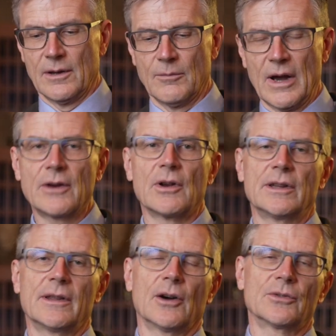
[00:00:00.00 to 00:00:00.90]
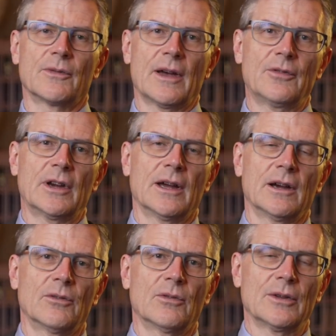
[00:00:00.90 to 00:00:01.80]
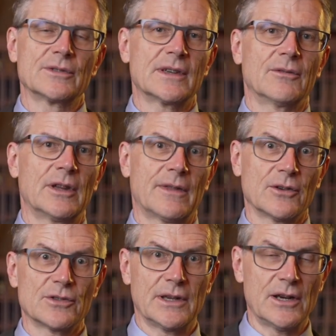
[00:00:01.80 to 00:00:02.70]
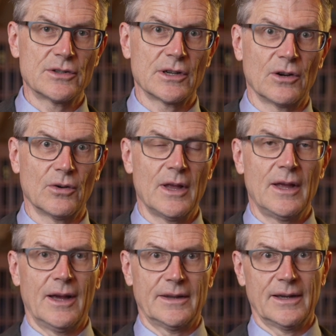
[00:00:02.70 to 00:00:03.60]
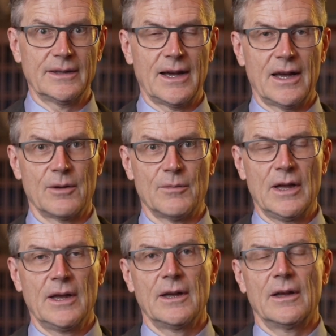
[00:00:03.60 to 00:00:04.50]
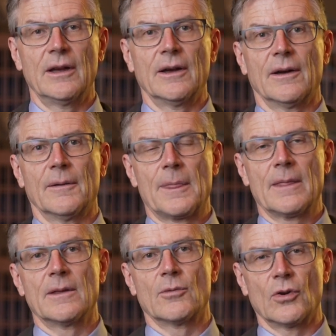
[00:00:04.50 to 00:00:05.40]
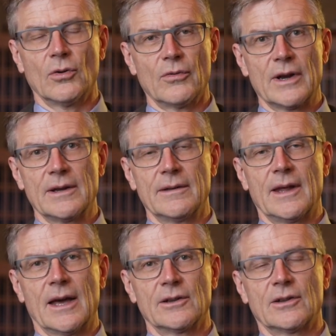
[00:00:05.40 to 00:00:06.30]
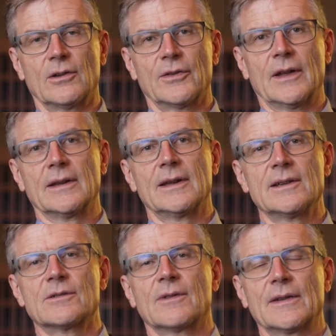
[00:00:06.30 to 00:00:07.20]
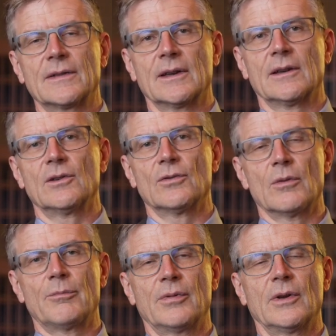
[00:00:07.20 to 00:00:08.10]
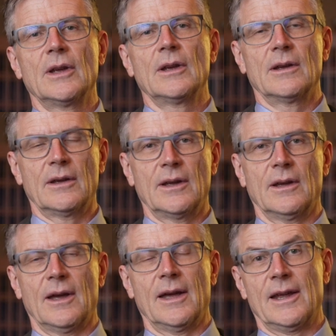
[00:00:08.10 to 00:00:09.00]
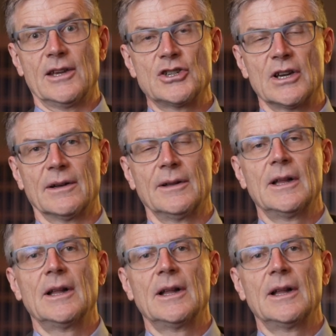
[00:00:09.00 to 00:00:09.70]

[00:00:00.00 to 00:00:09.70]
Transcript: migrated out of Africa around 70,000 years ago. At that time, there were already Neanderthals and Denisovans in Europe and Asia.